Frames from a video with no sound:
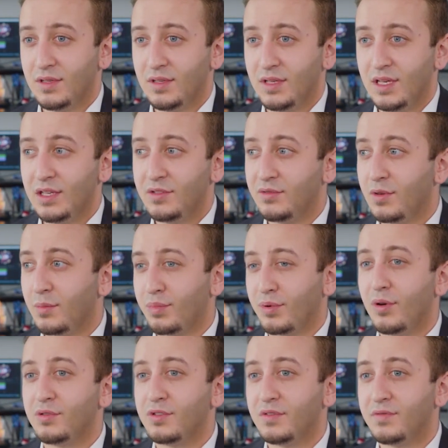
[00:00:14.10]
and to
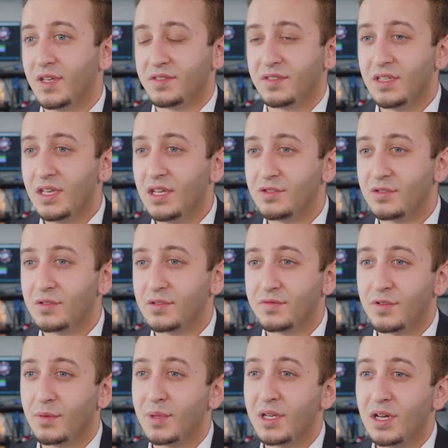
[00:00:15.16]
approach investigations
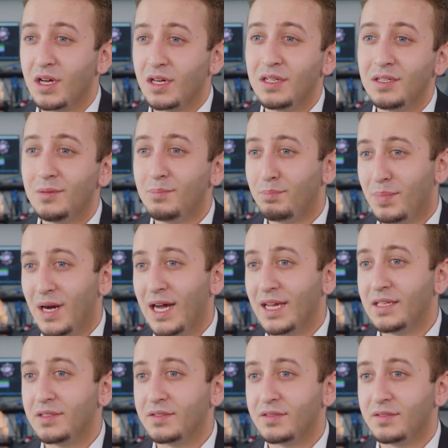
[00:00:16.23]
from an
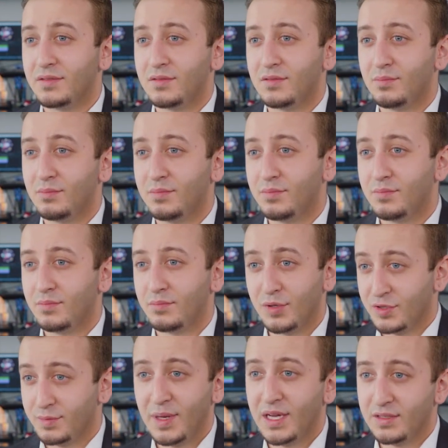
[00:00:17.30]
unbiased
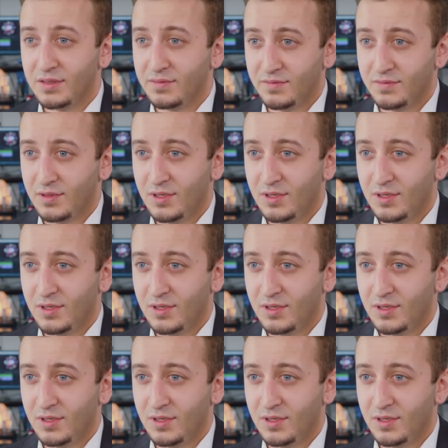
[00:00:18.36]
perspective.